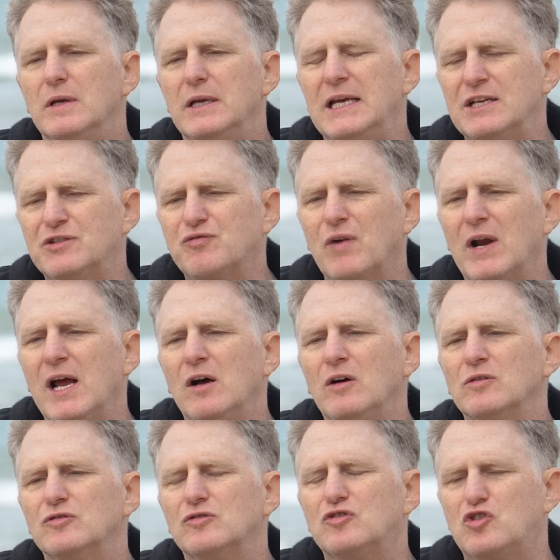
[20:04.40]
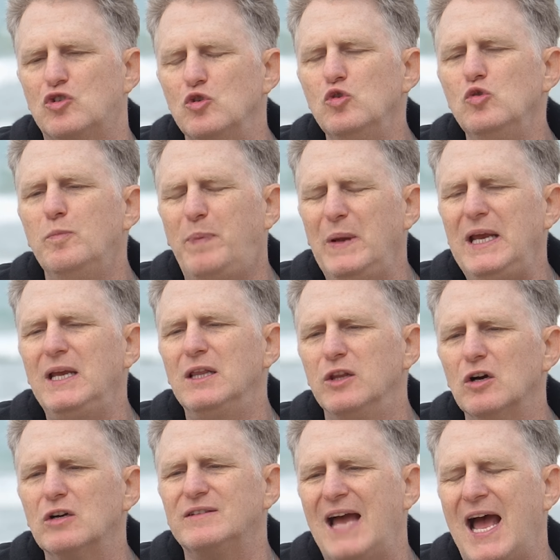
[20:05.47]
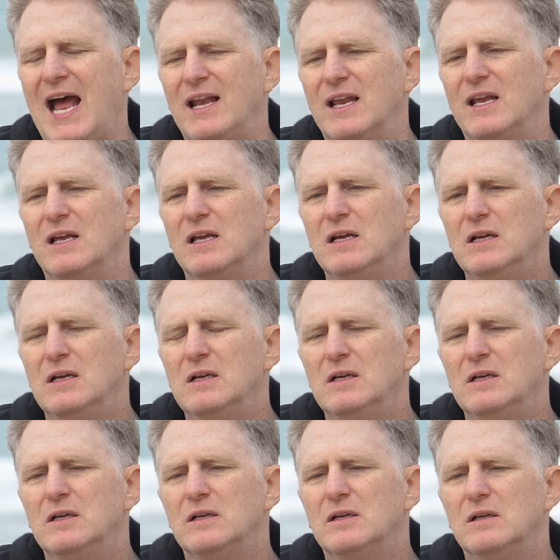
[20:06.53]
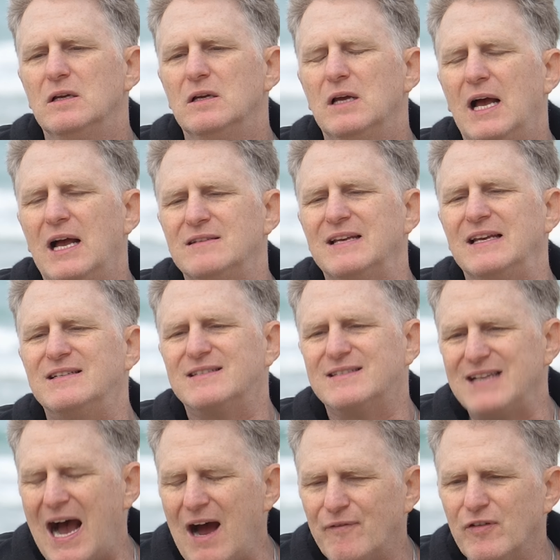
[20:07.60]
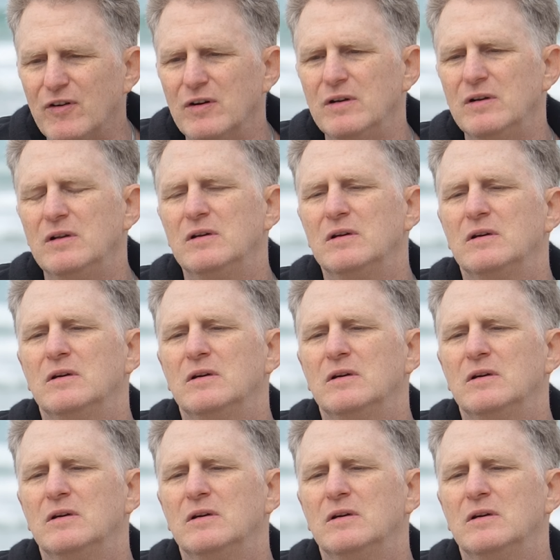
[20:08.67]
Israel to be looked at as a sovereign